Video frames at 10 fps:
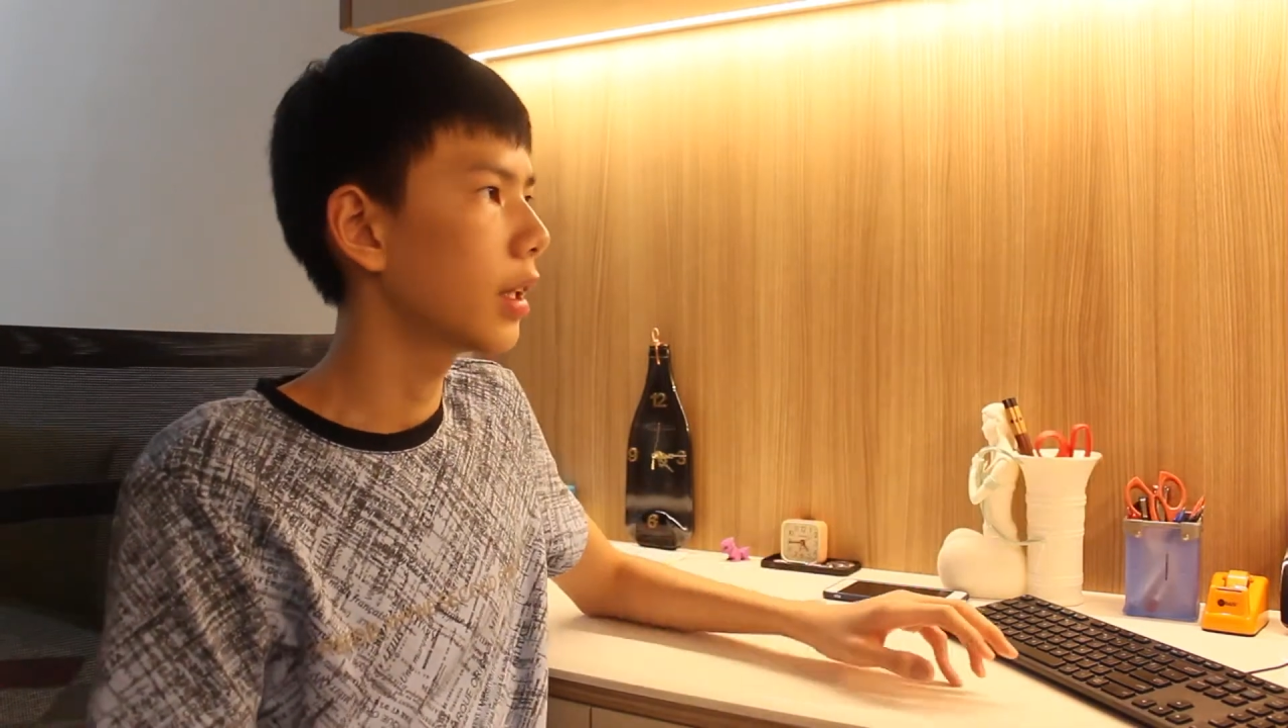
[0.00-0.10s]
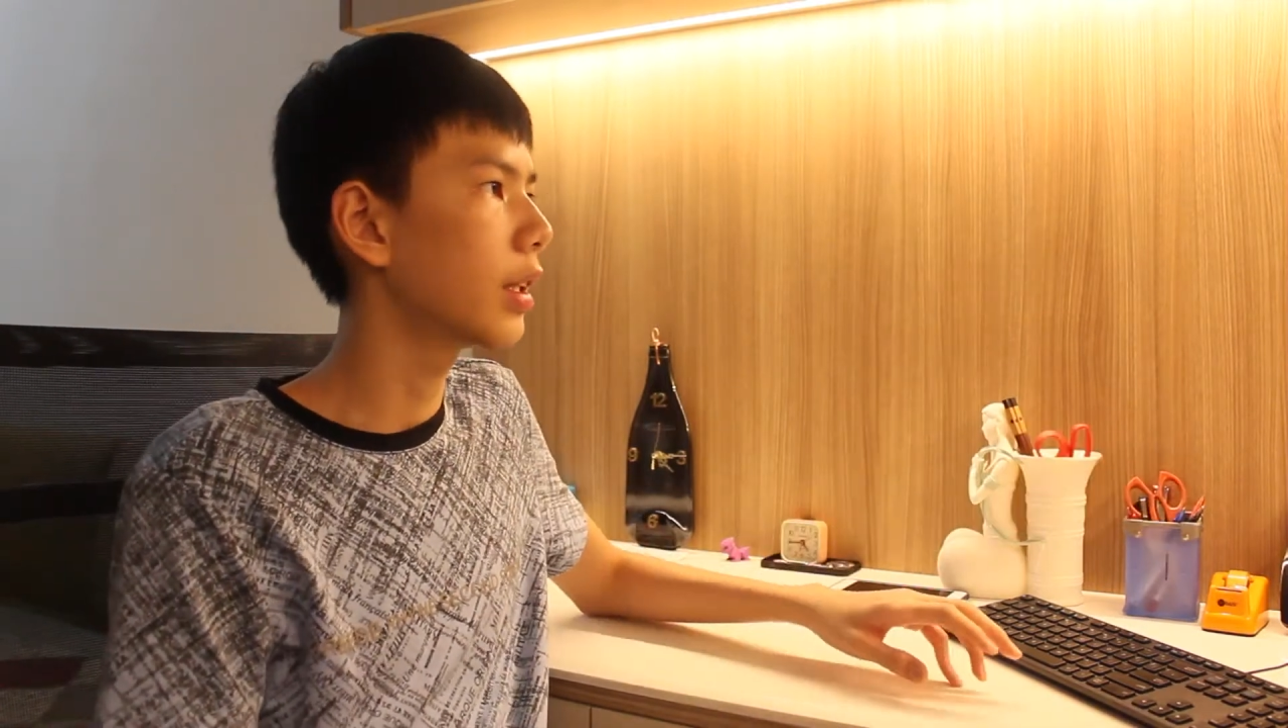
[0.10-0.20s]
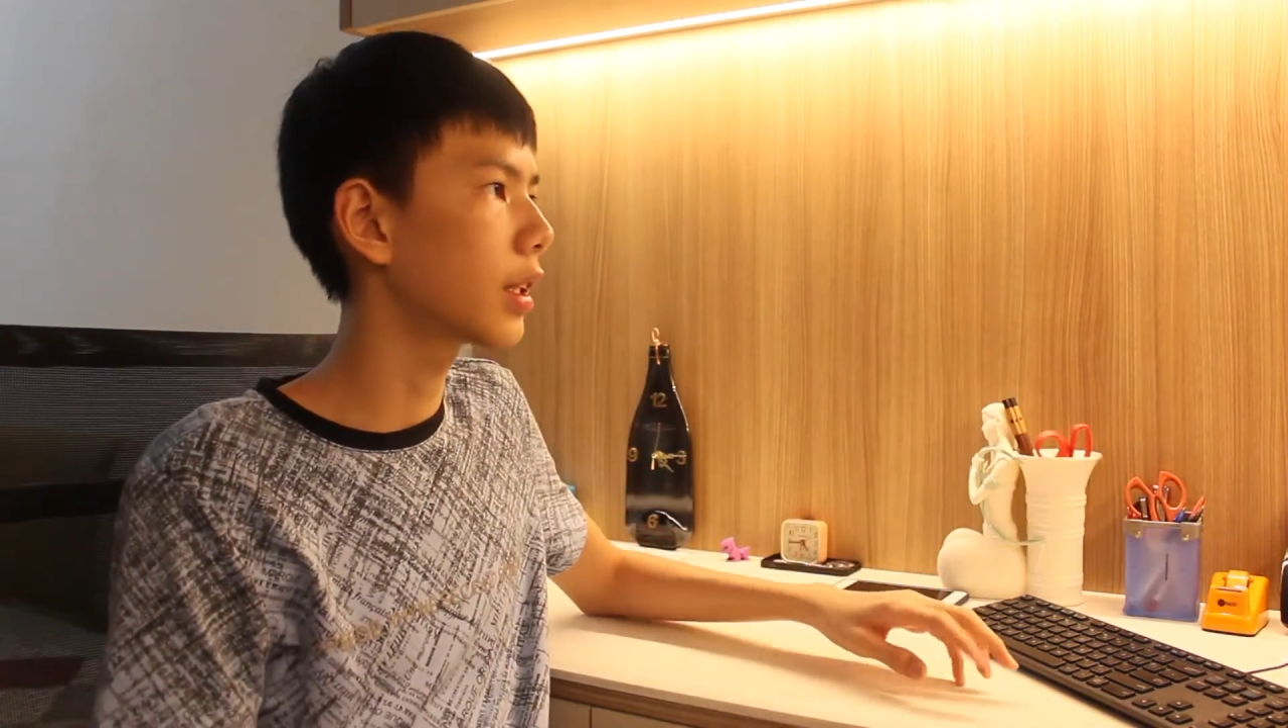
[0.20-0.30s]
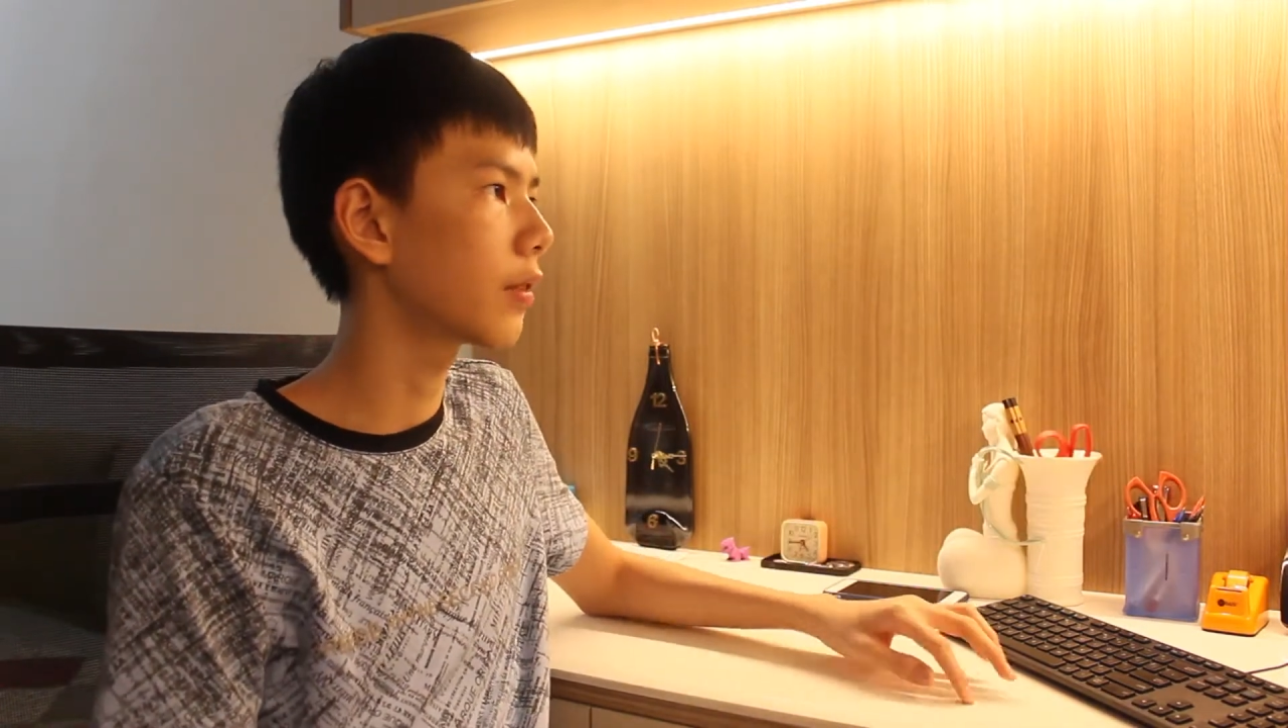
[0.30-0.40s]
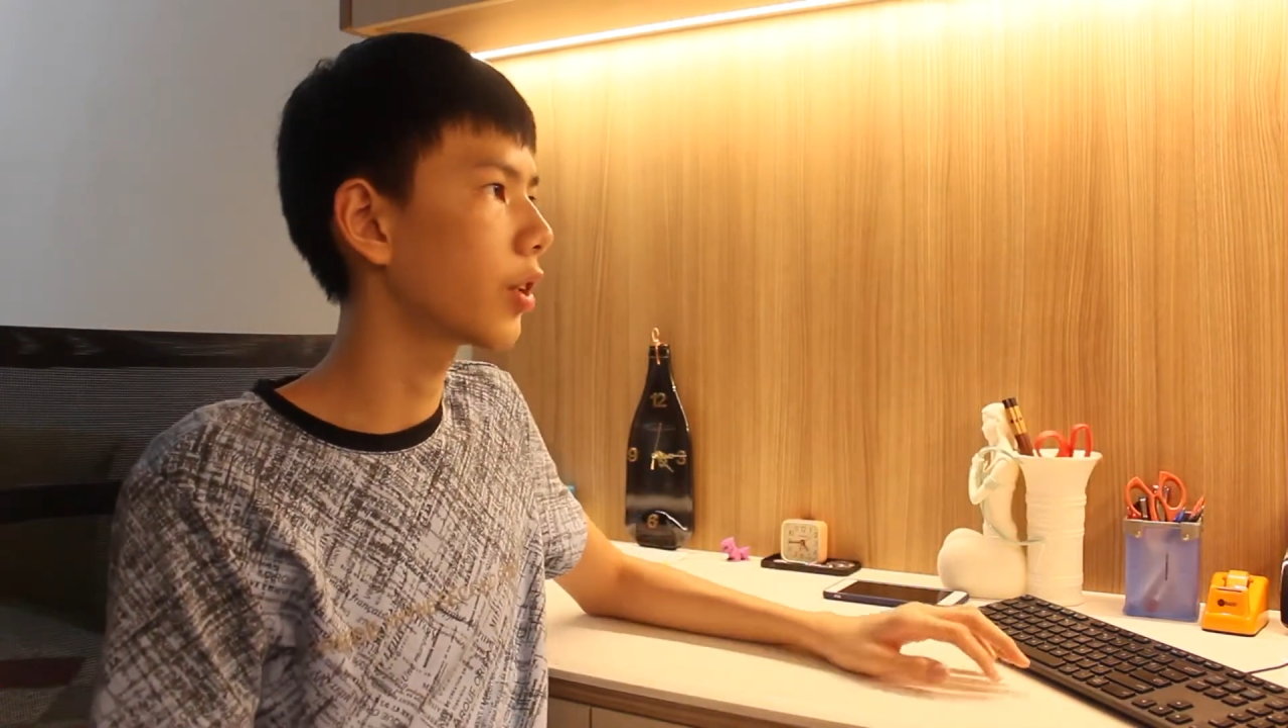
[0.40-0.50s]

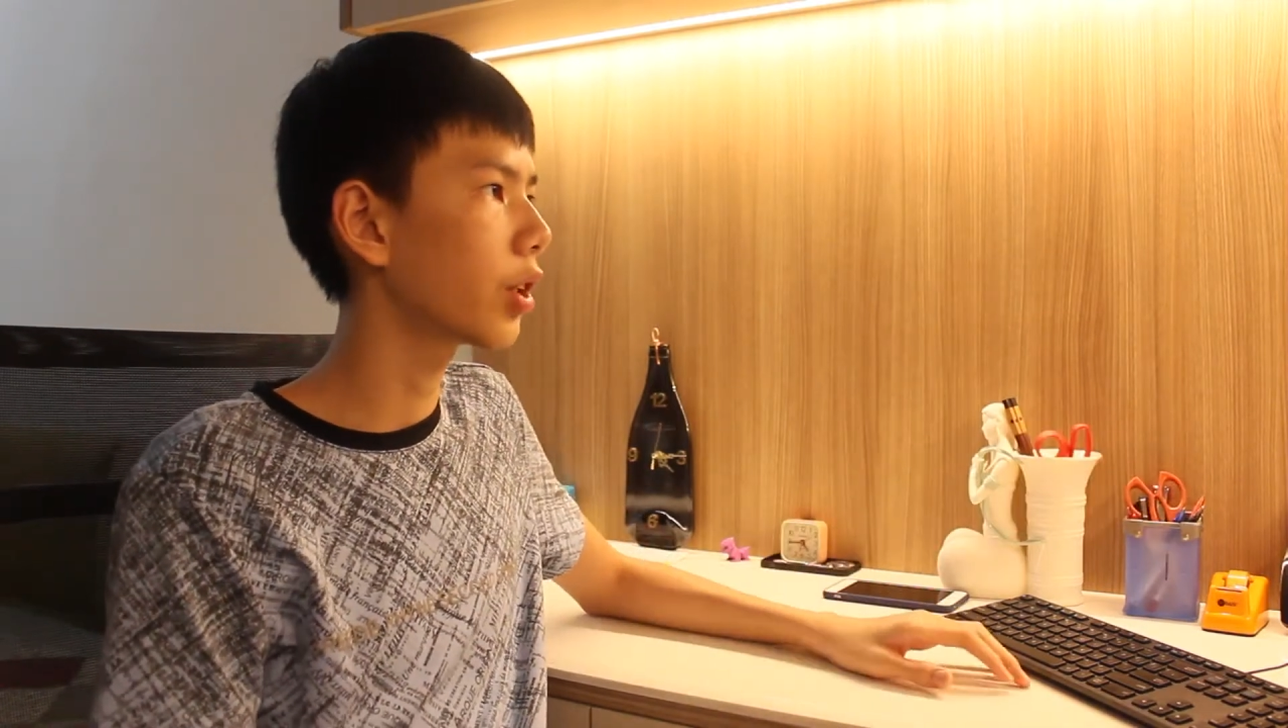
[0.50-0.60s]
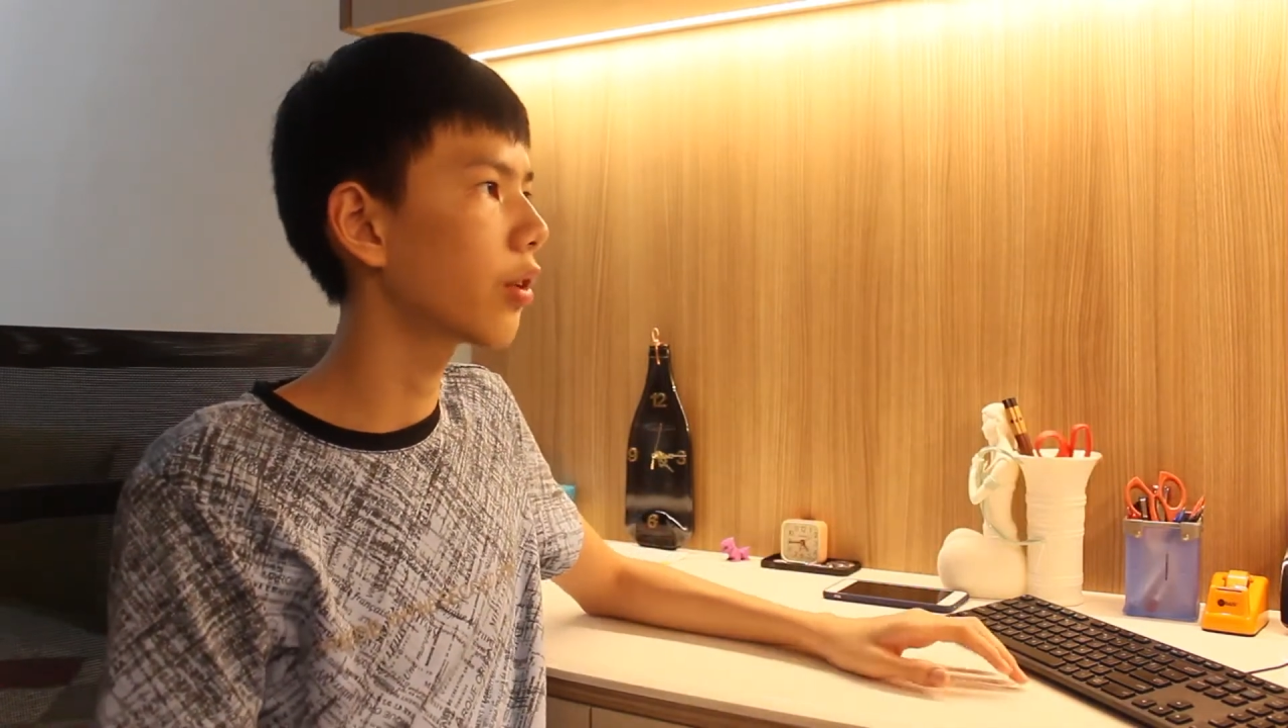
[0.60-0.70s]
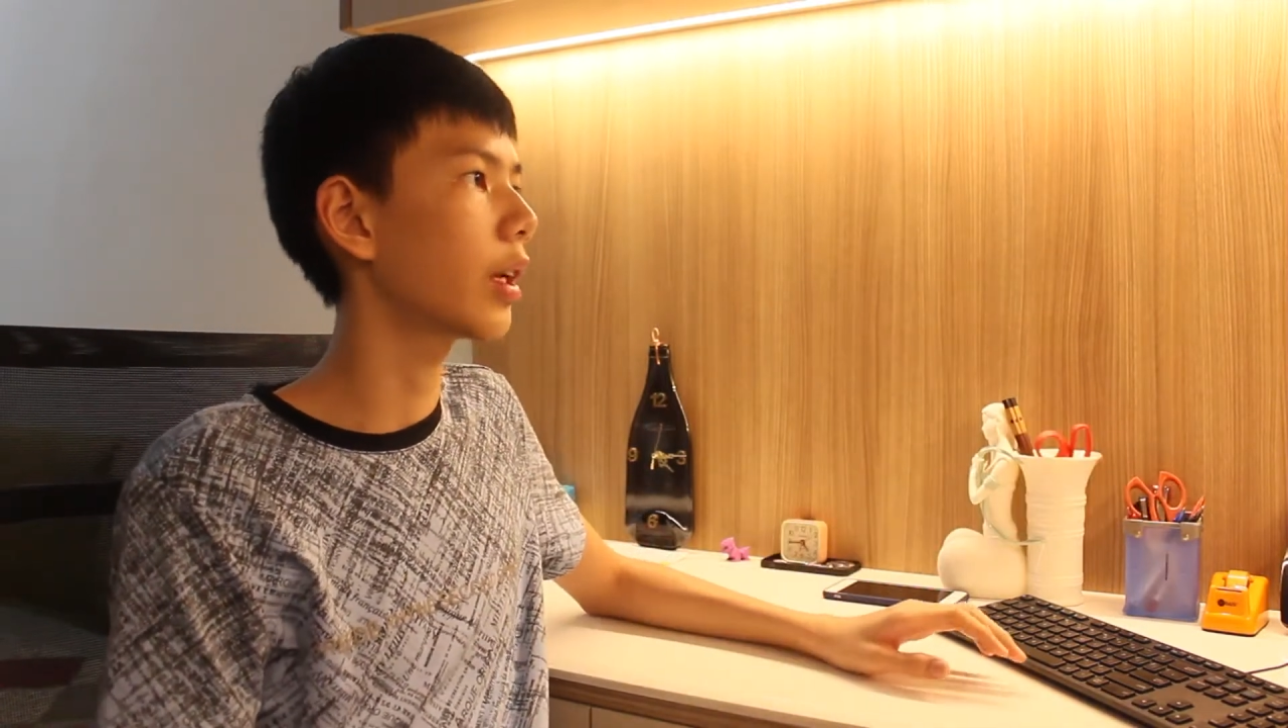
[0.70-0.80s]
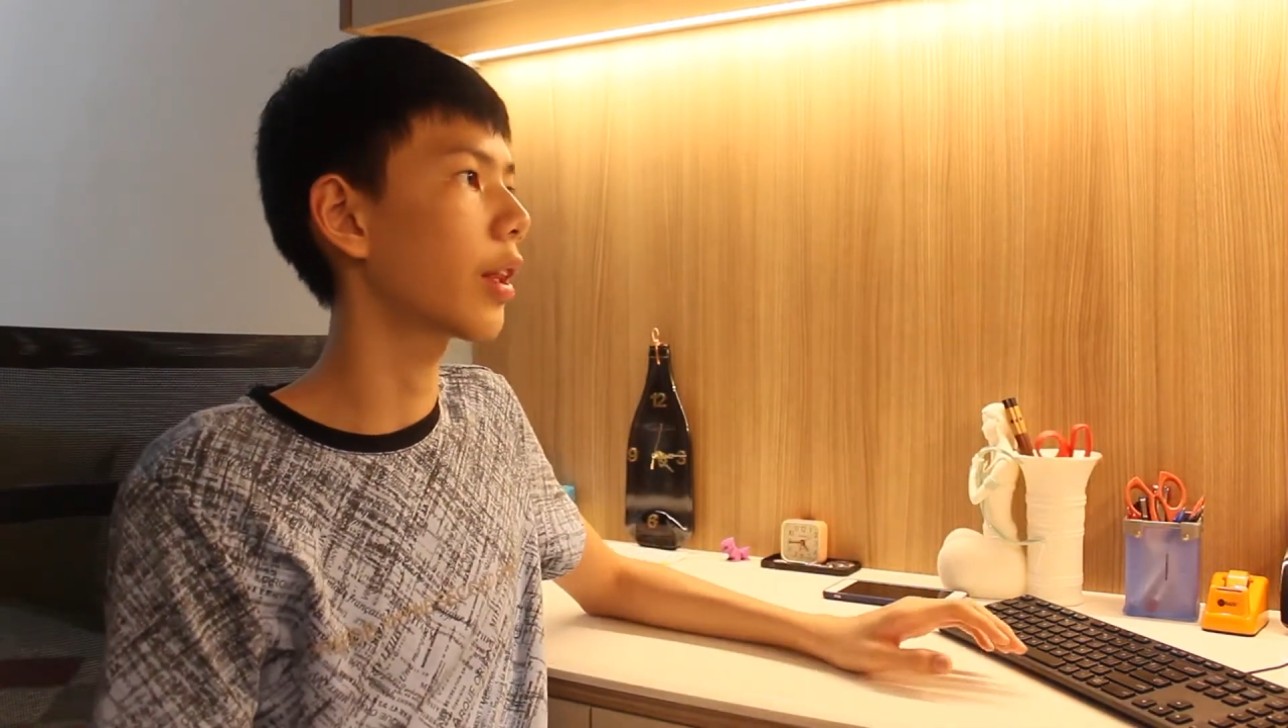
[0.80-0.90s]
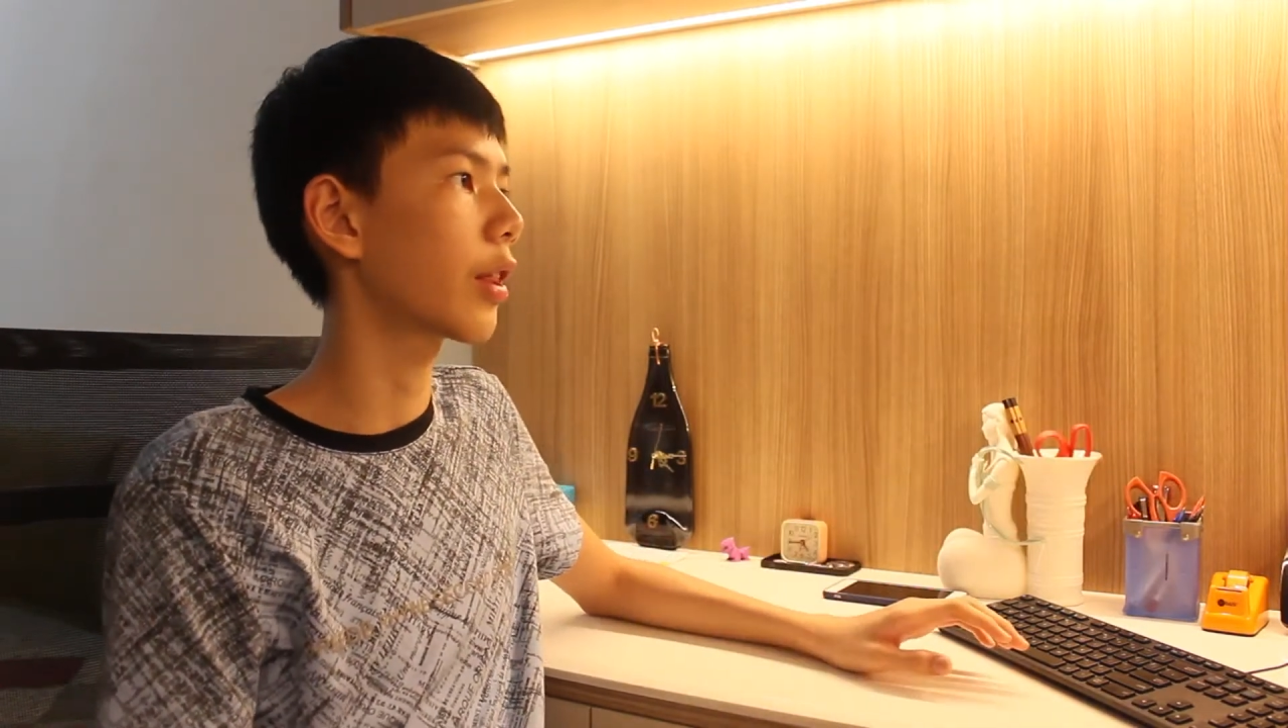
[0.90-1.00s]
this video
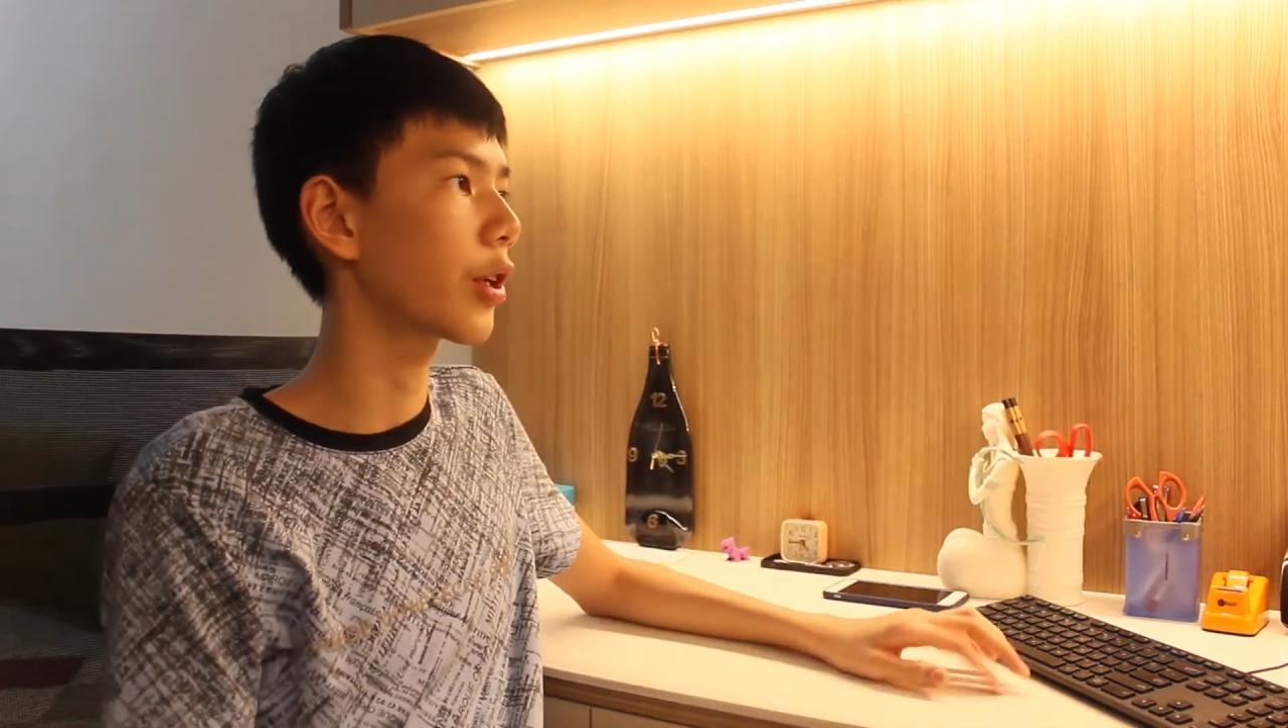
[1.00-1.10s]
in